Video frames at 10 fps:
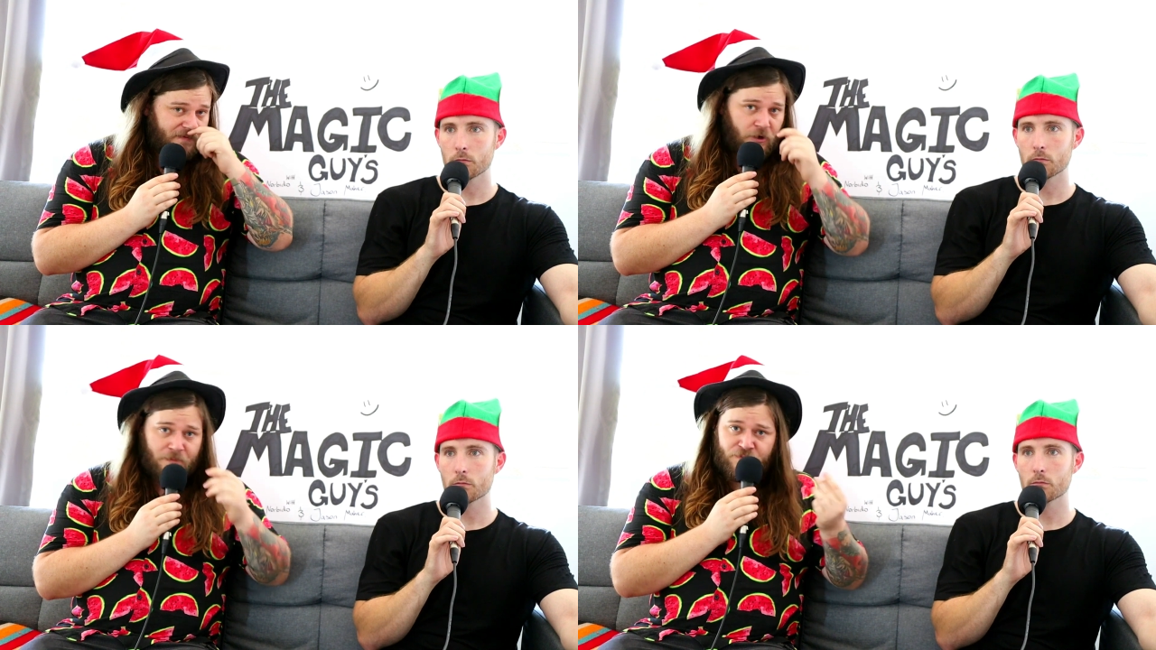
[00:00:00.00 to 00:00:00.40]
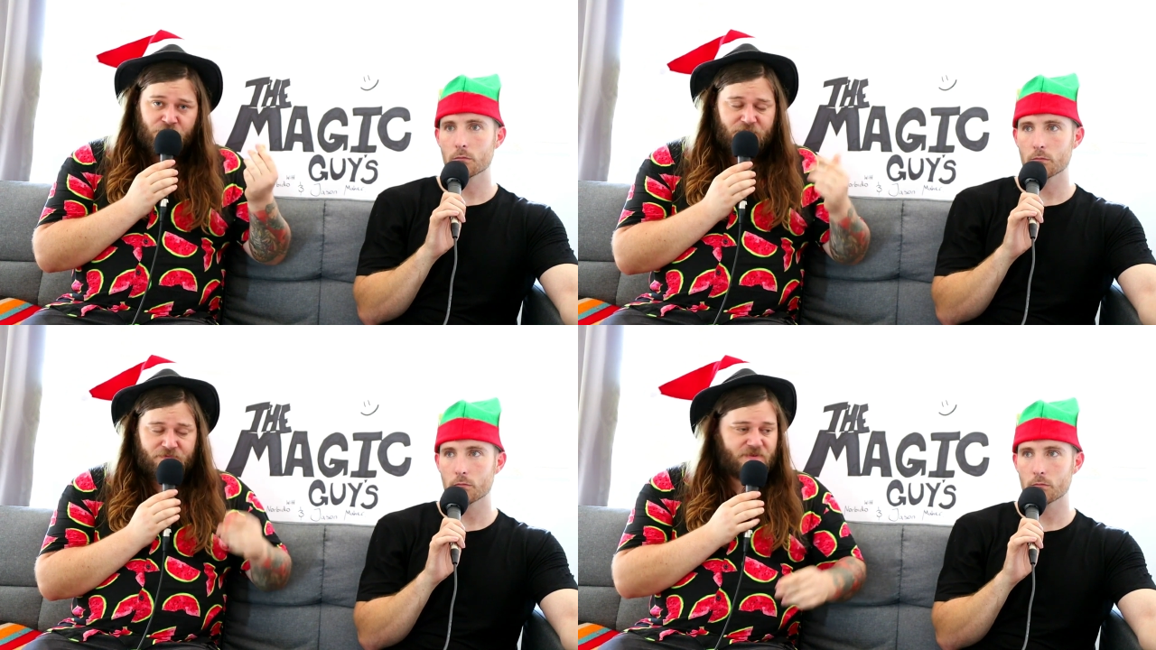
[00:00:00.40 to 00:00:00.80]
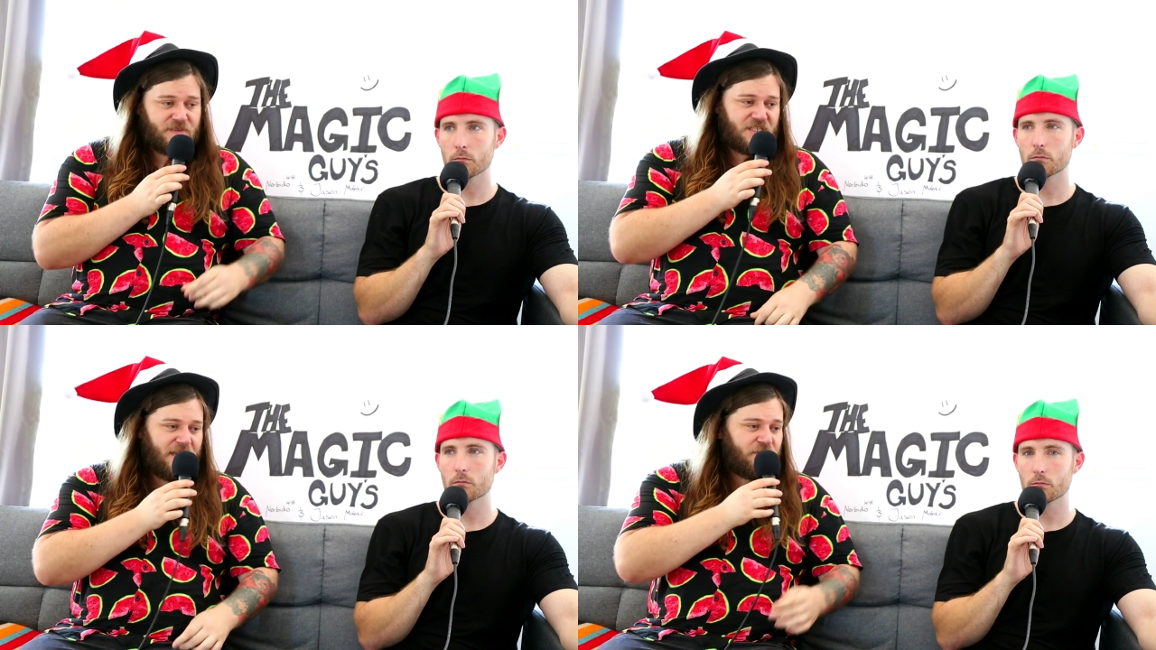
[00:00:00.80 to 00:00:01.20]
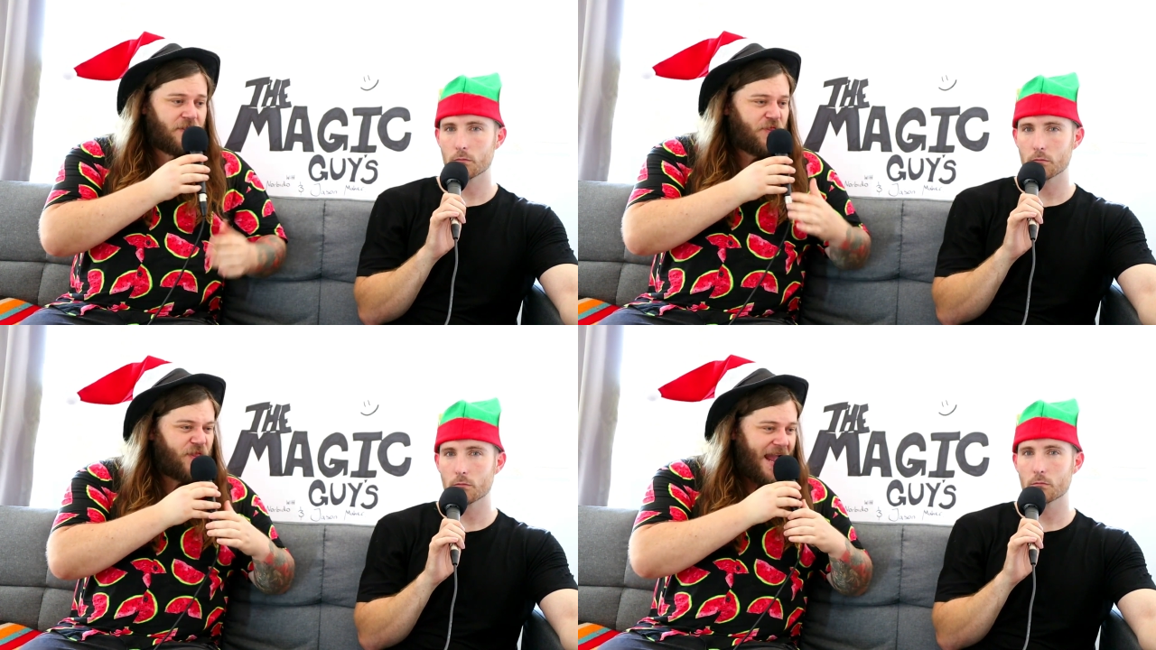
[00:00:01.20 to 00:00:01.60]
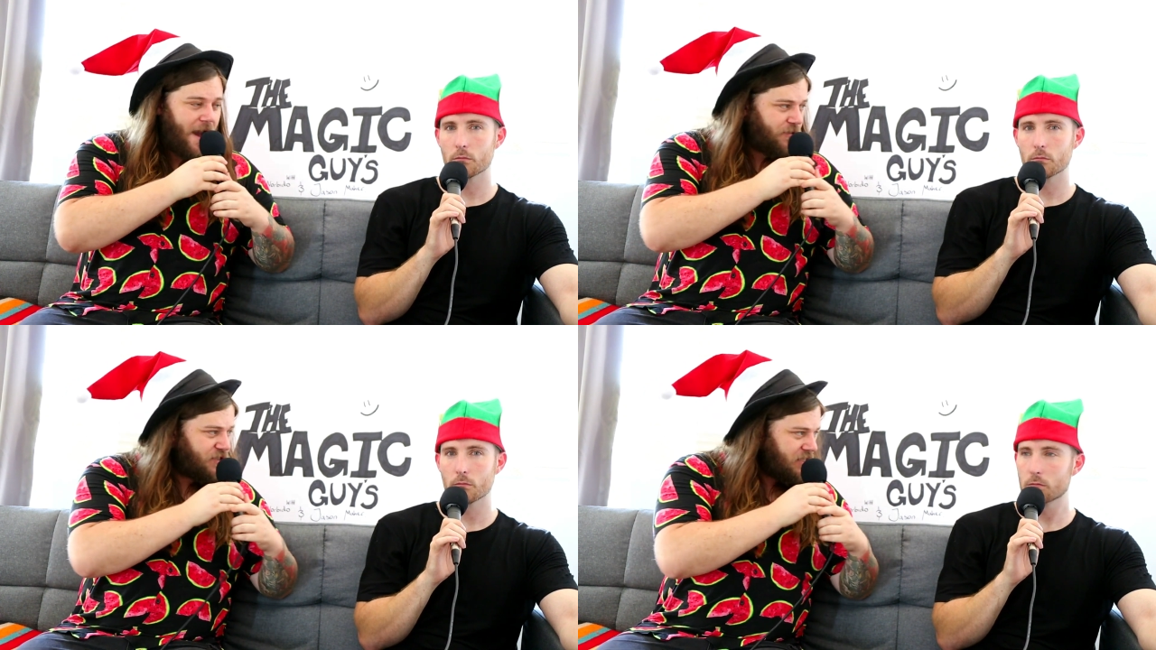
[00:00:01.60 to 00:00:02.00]
Speaker 1: You've got well, seven
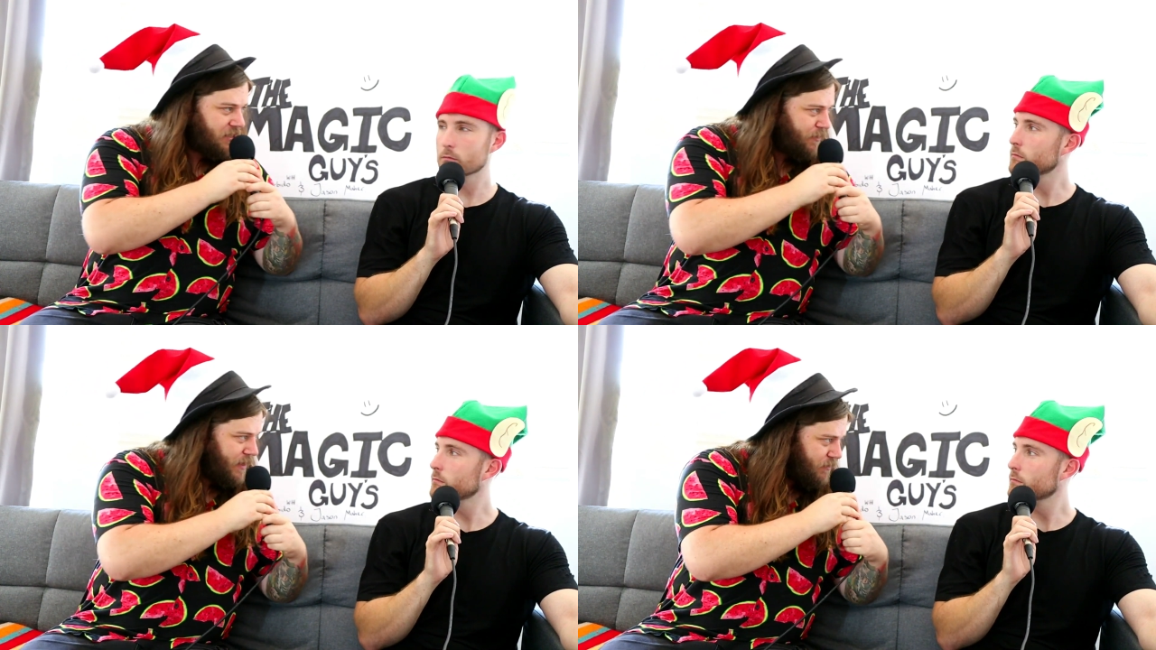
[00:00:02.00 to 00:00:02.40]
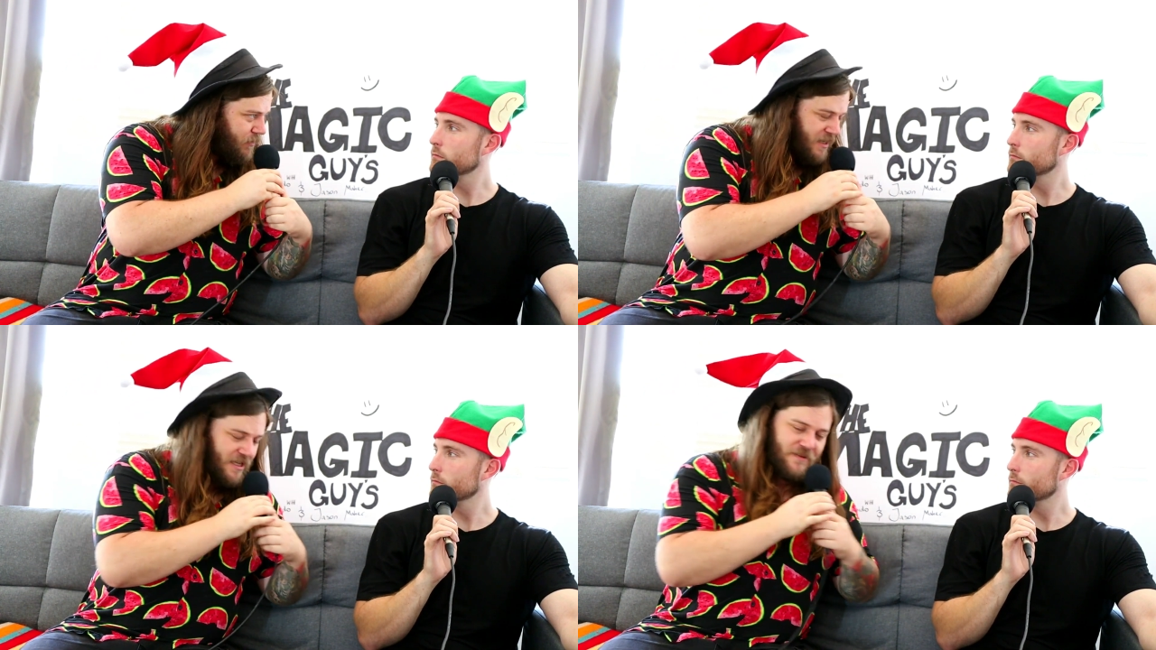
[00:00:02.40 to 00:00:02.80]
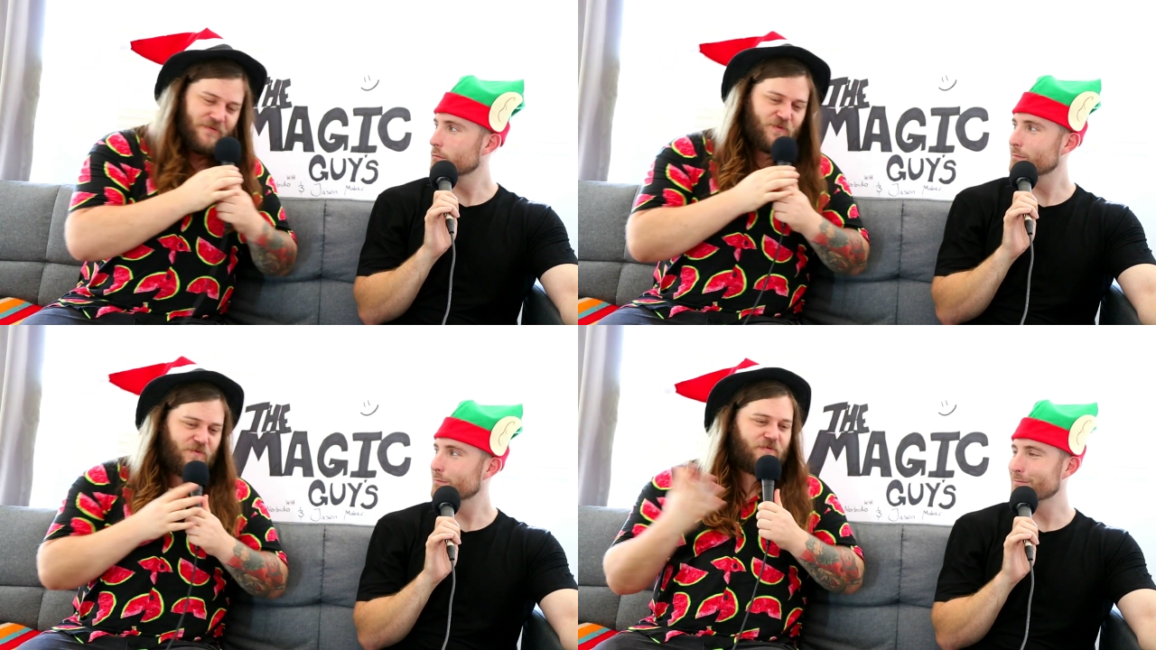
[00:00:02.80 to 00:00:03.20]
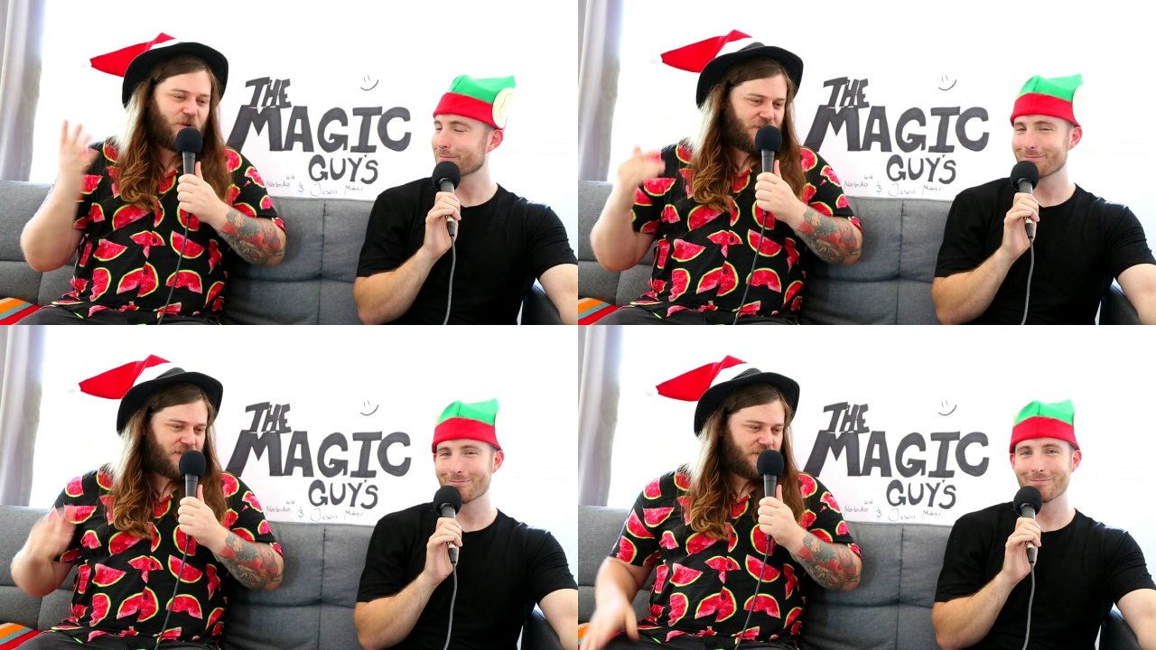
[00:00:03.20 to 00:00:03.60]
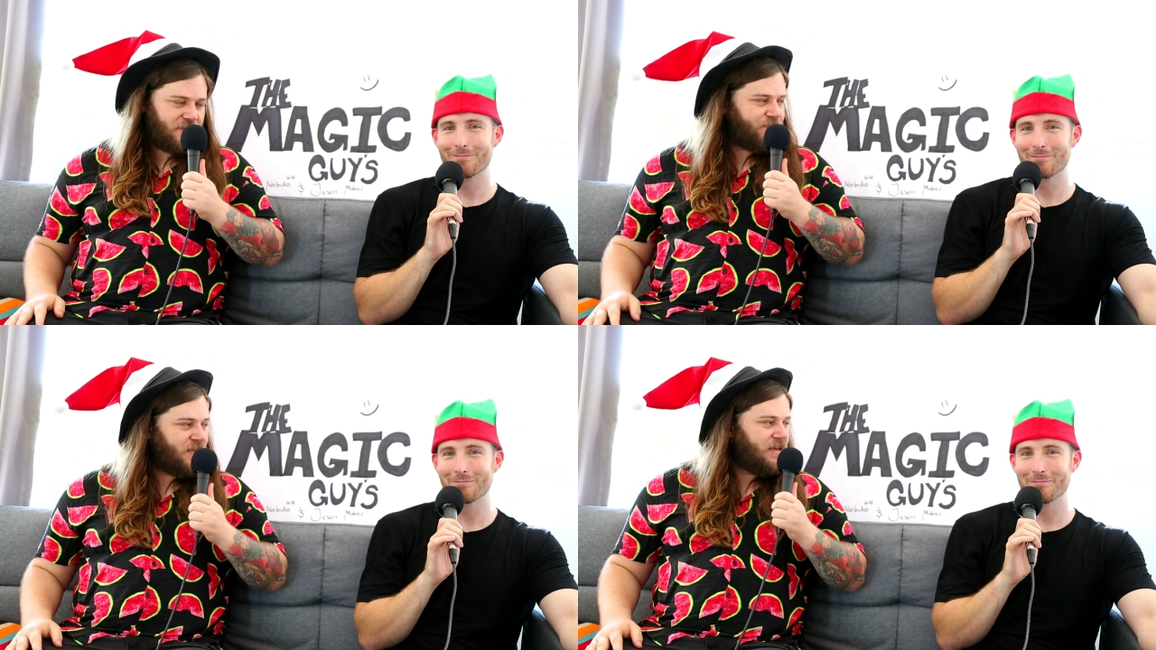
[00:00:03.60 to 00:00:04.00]
thousand people. No, you've, you've got you know you've